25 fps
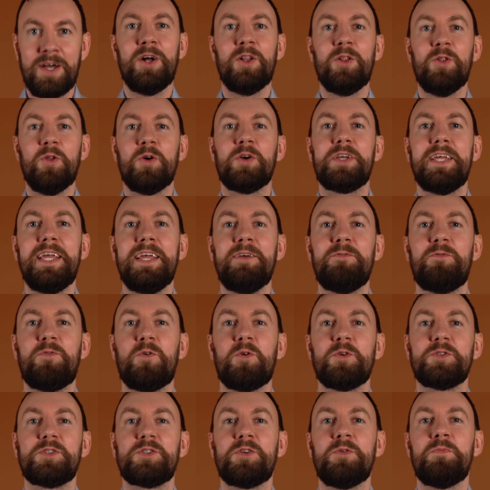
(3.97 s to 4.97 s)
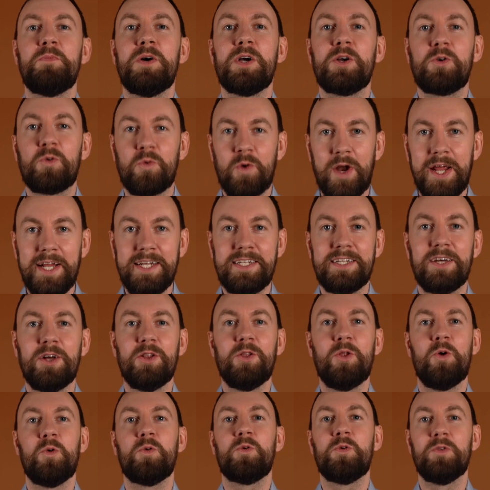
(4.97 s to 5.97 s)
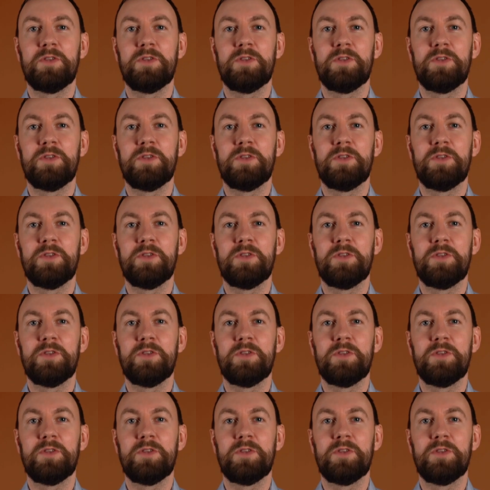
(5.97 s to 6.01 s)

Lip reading: looking for some great local